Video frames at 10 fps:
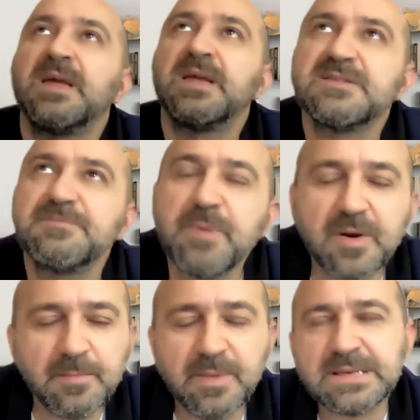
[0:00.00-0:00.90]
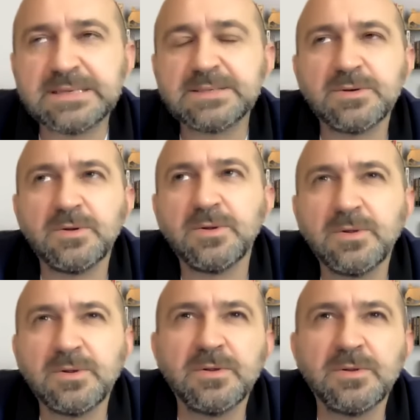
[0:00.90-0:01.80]

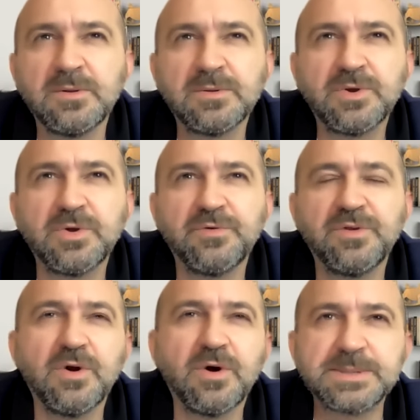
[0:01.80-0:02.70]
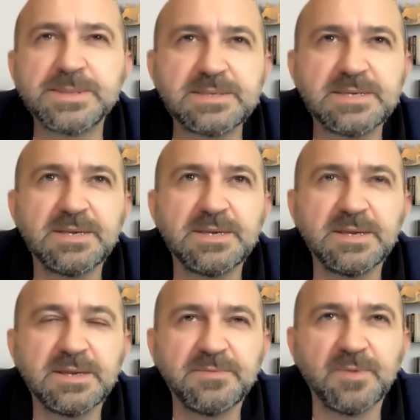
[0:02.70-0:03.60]
experimental
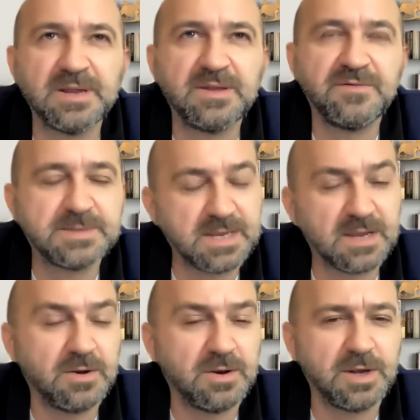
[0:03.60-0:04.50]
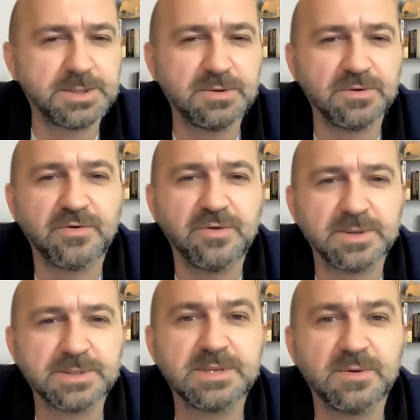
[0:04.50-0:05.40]
curiosity, even psychological
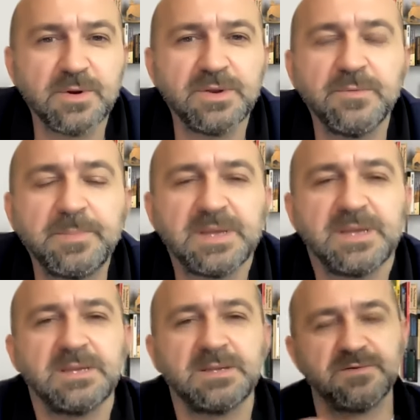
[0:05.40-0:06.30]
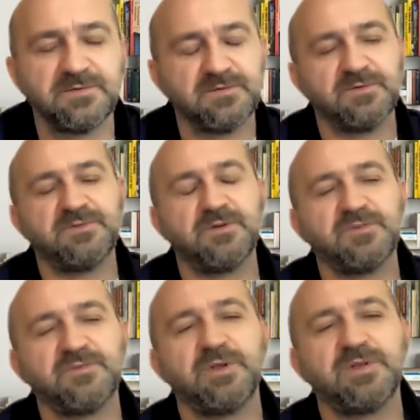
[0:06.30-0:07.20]
curiosity when you paint,
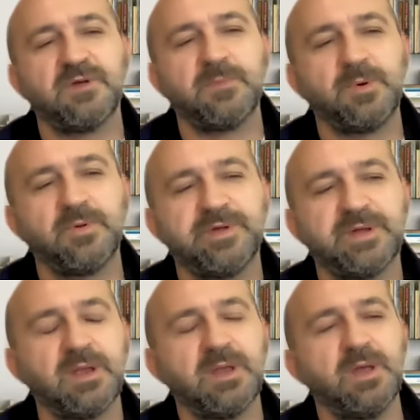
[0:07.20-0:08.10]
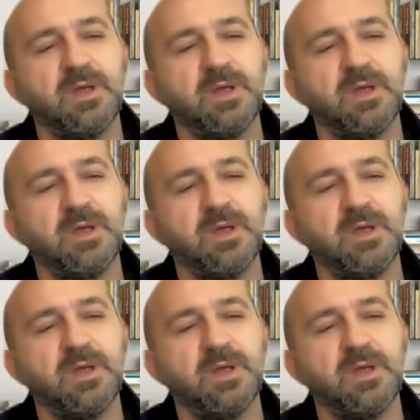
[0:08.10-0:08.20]
such, for example, that